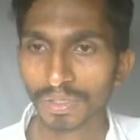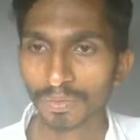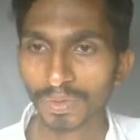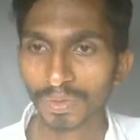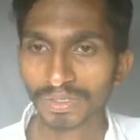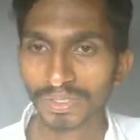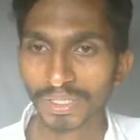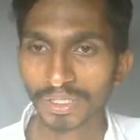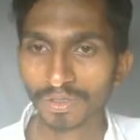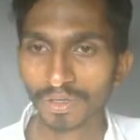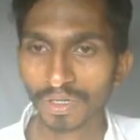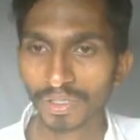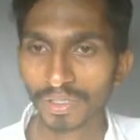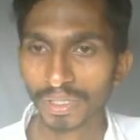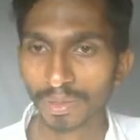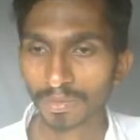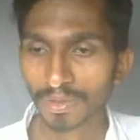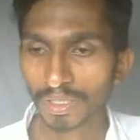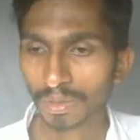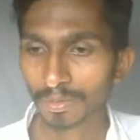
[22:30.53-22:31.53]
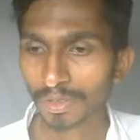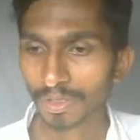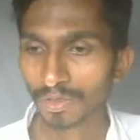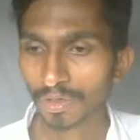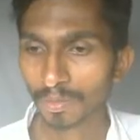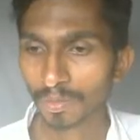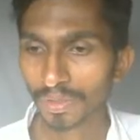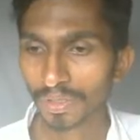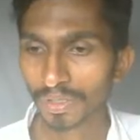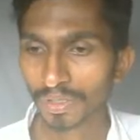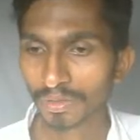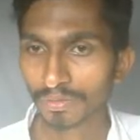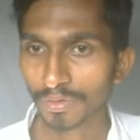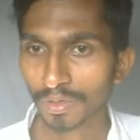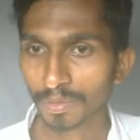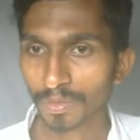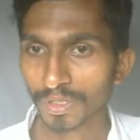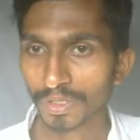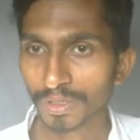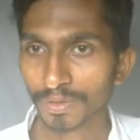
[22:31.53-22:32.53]
Once I got it, I'm gonna be copying it
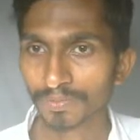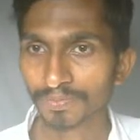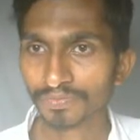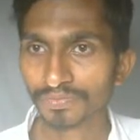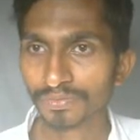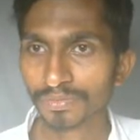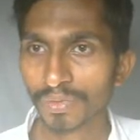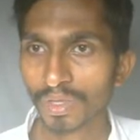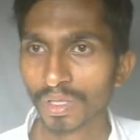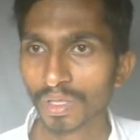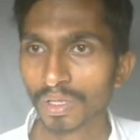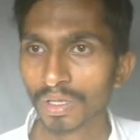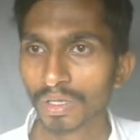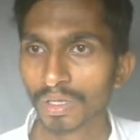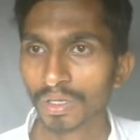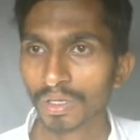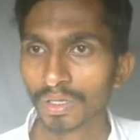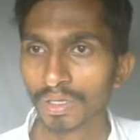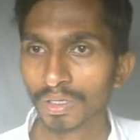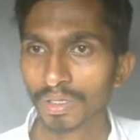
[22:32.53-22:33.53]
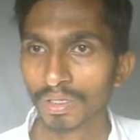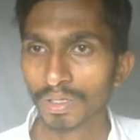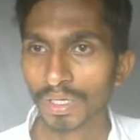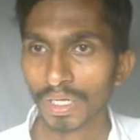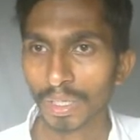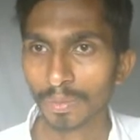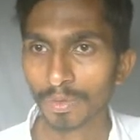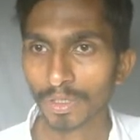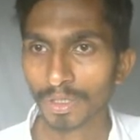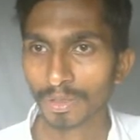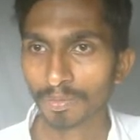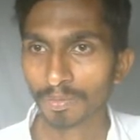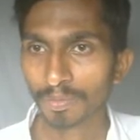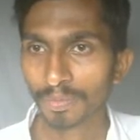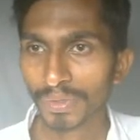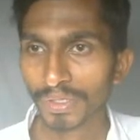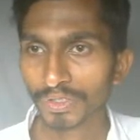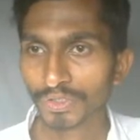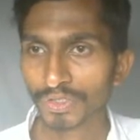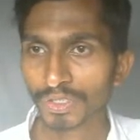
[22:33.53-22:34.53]
from here, gonna be
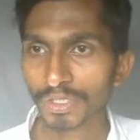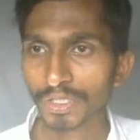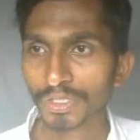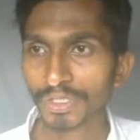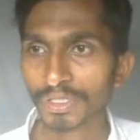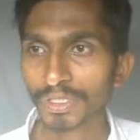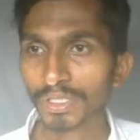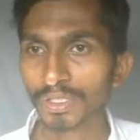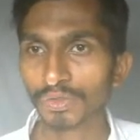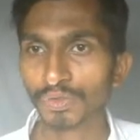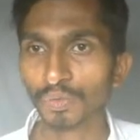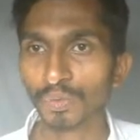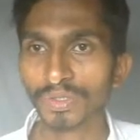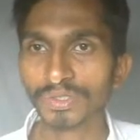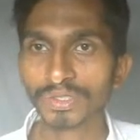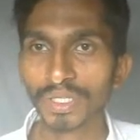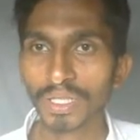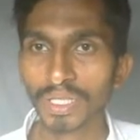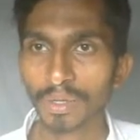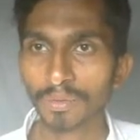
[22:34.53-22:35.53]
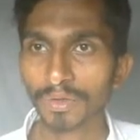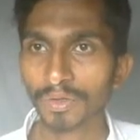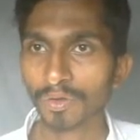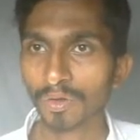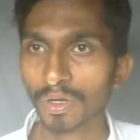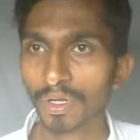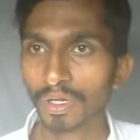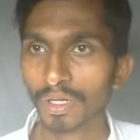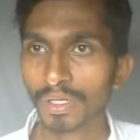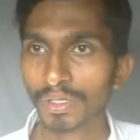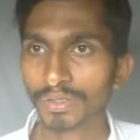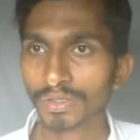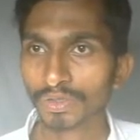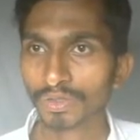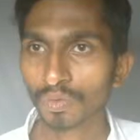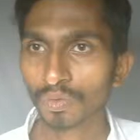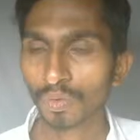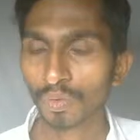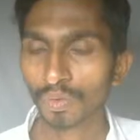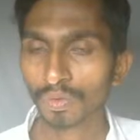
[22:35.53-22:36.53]
pasting it here. So once I have it all, let's
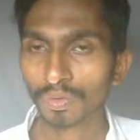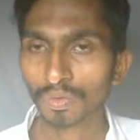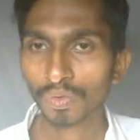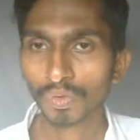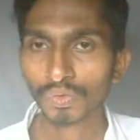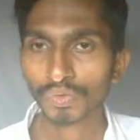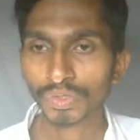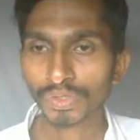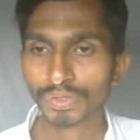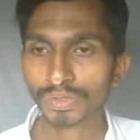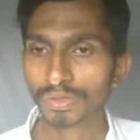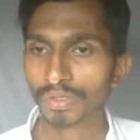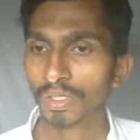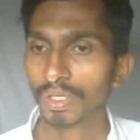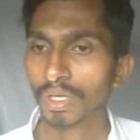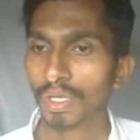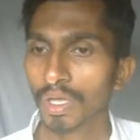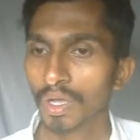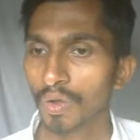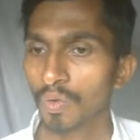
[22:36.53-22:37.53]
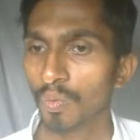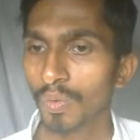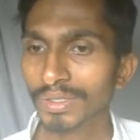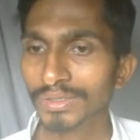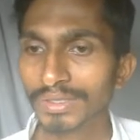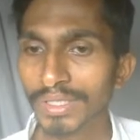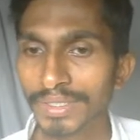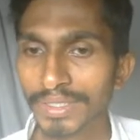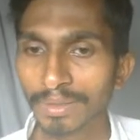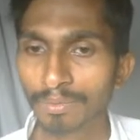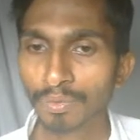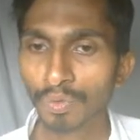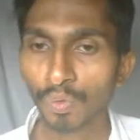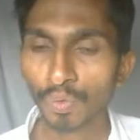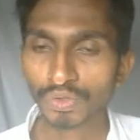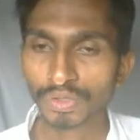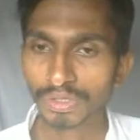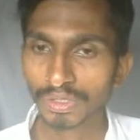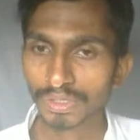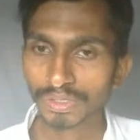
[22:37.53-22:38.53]
close this. Once I have
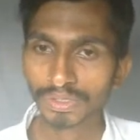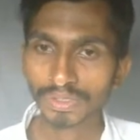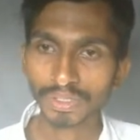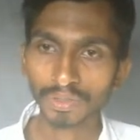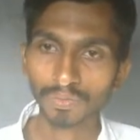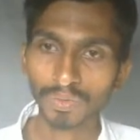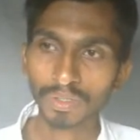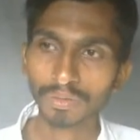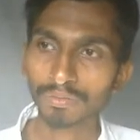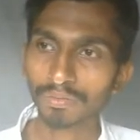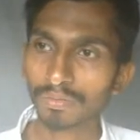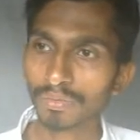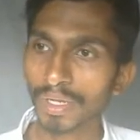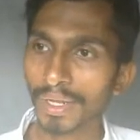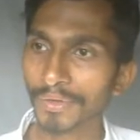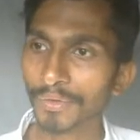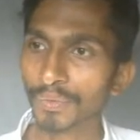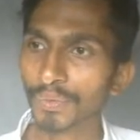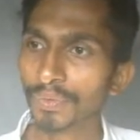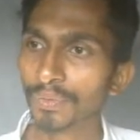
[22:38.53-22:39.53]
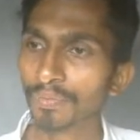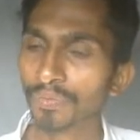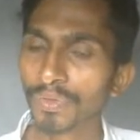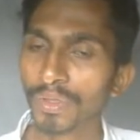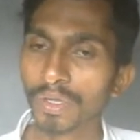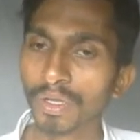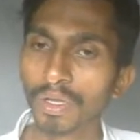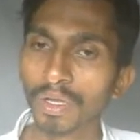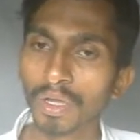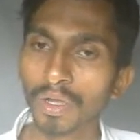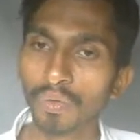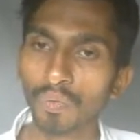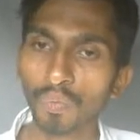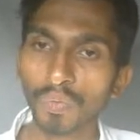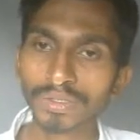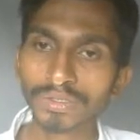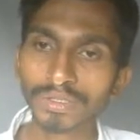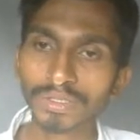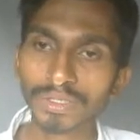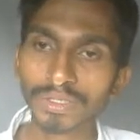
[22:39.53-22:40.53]
closed this, then what will I do?
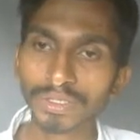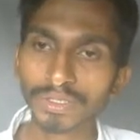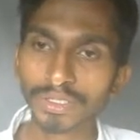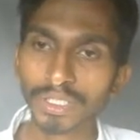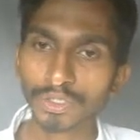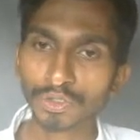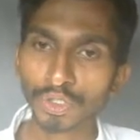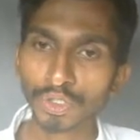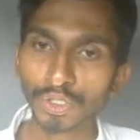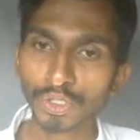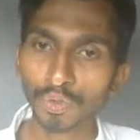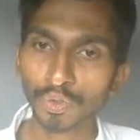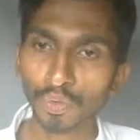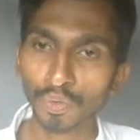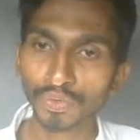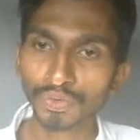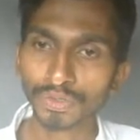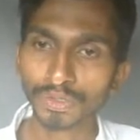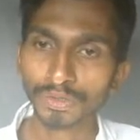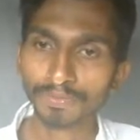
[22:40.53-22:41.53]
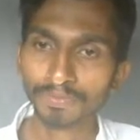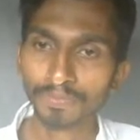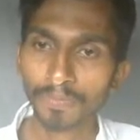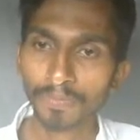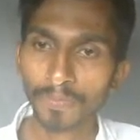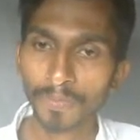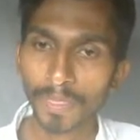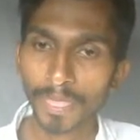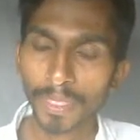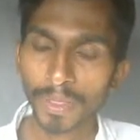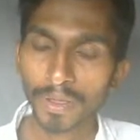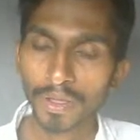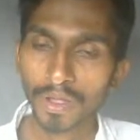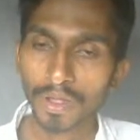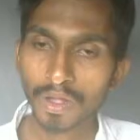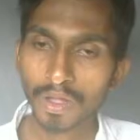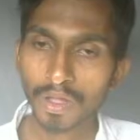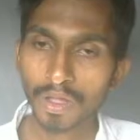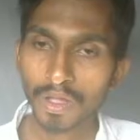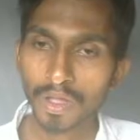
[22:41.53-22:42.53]
Once this is actually closed,
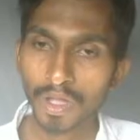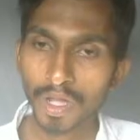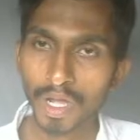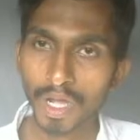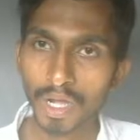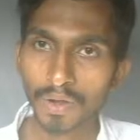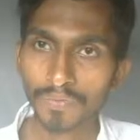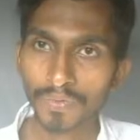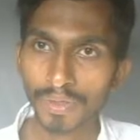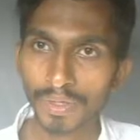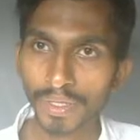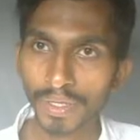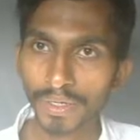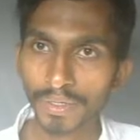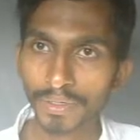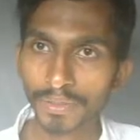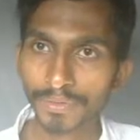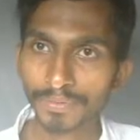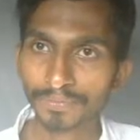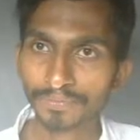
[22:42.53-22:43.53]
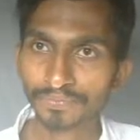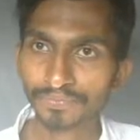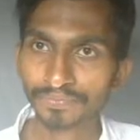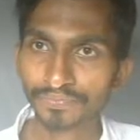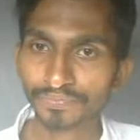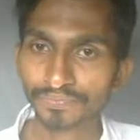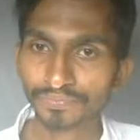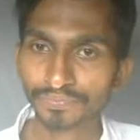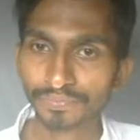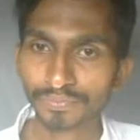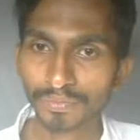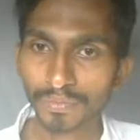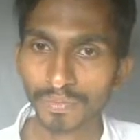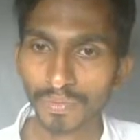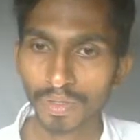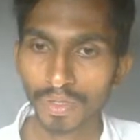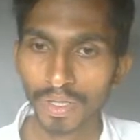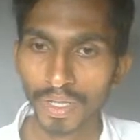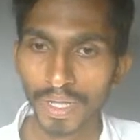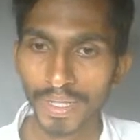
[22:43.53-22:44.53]
after that
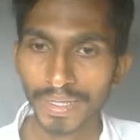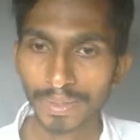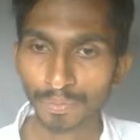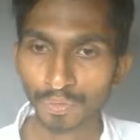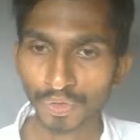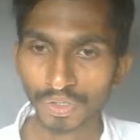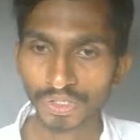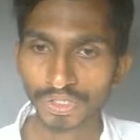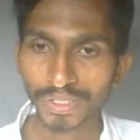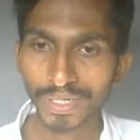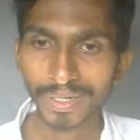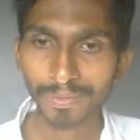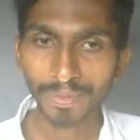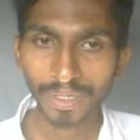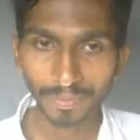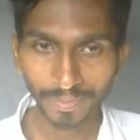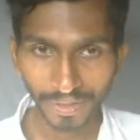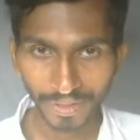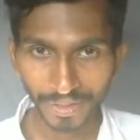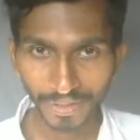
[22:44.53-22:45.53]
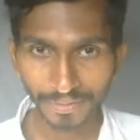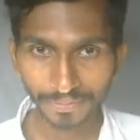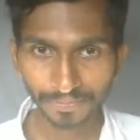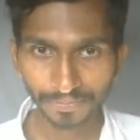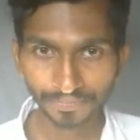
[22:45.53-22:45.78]
I have to restart my backend.